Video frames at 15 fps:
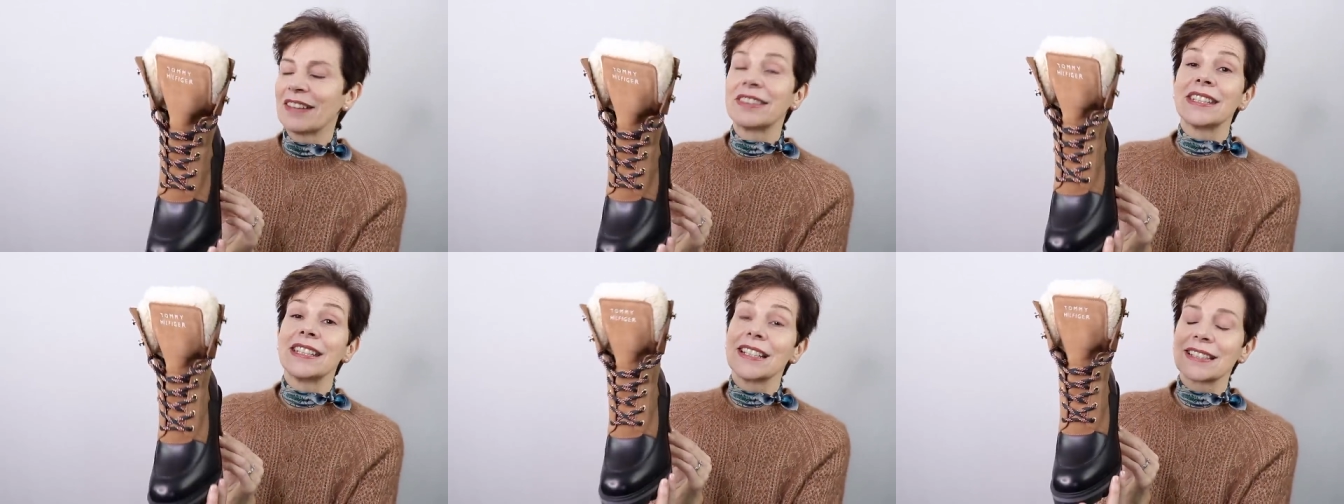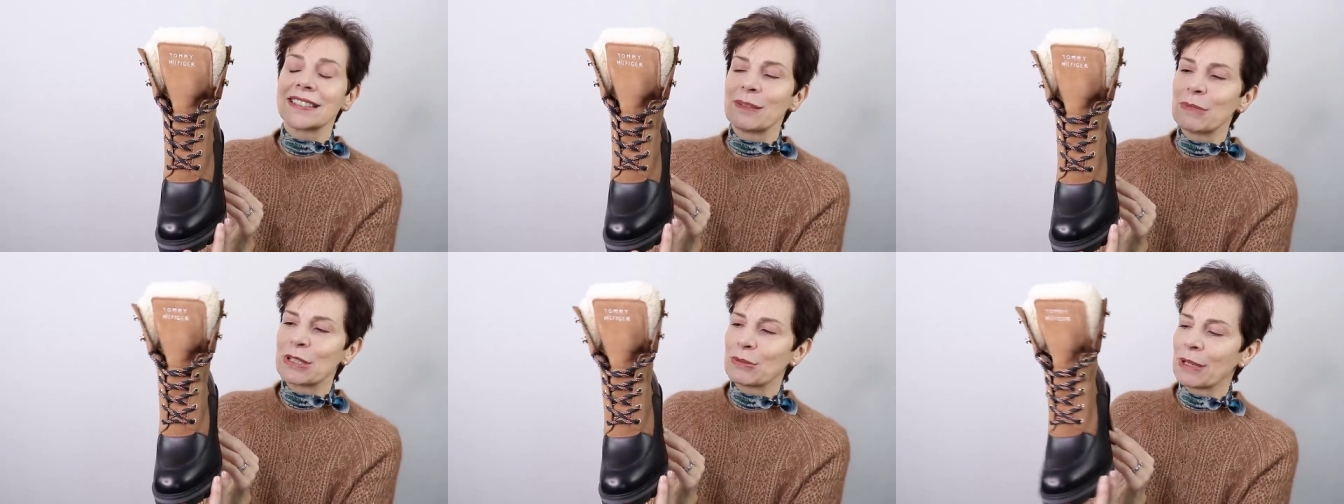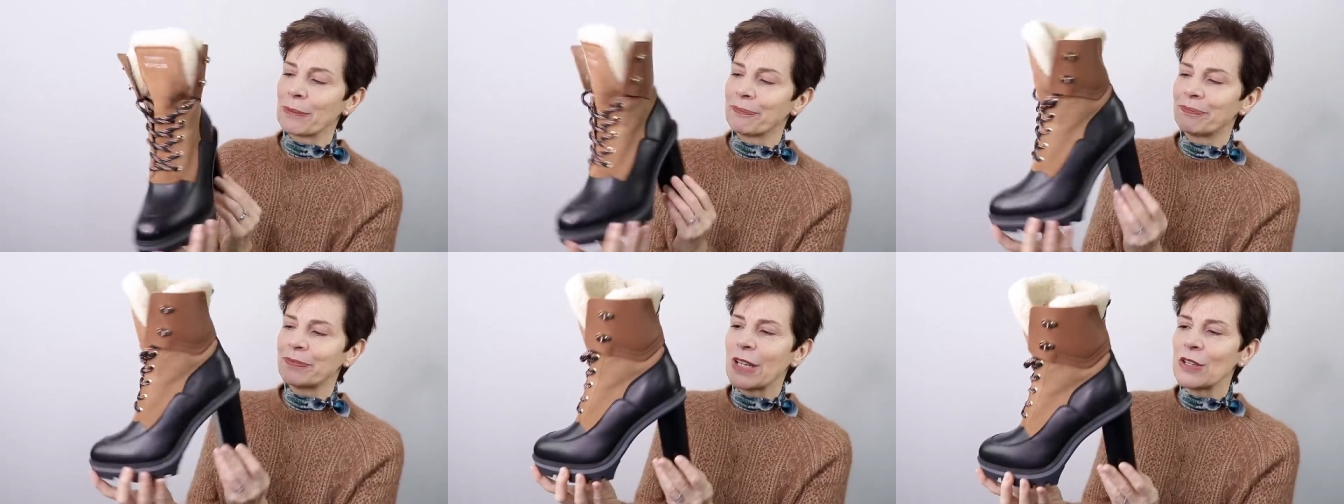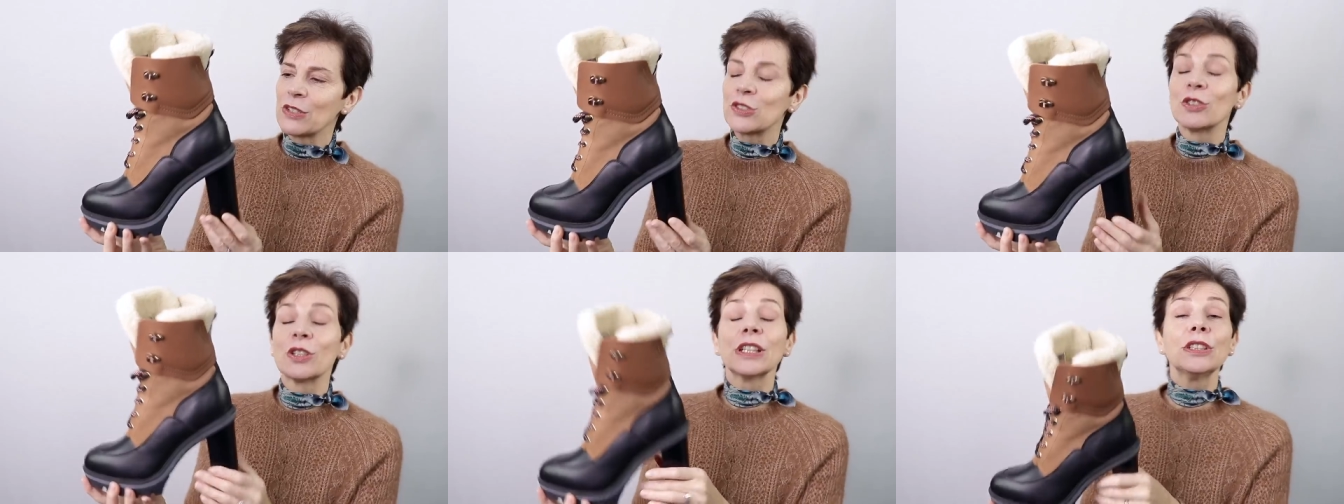I think he likes them as well.
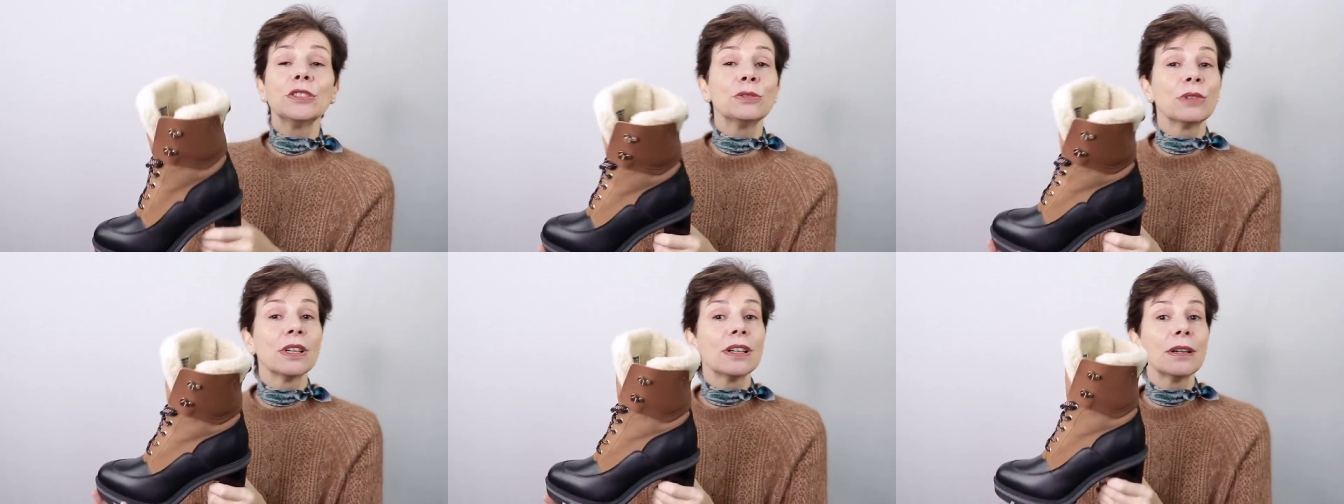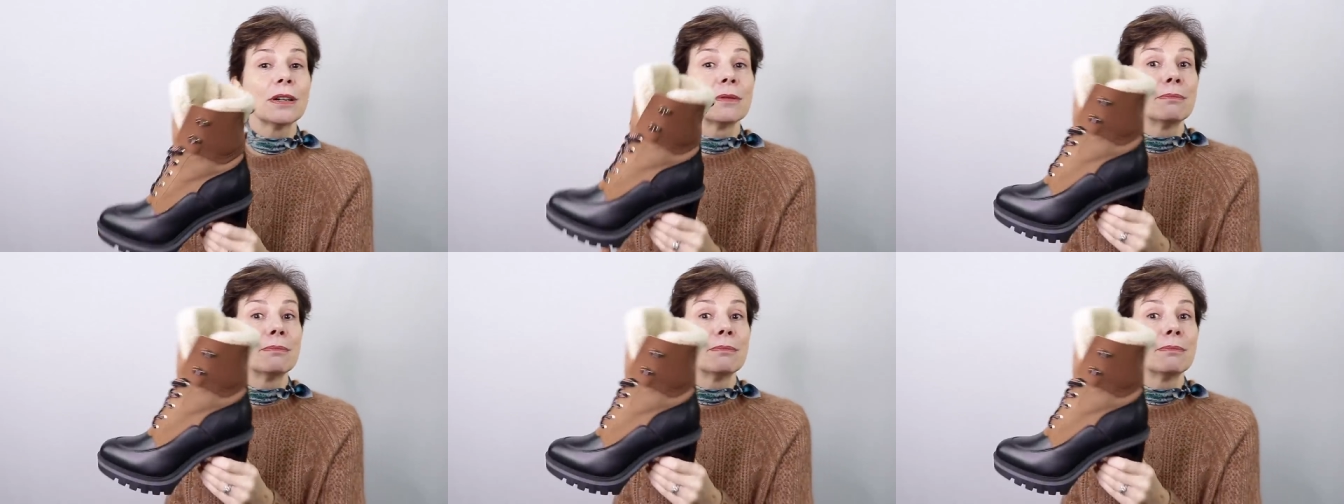So here you are,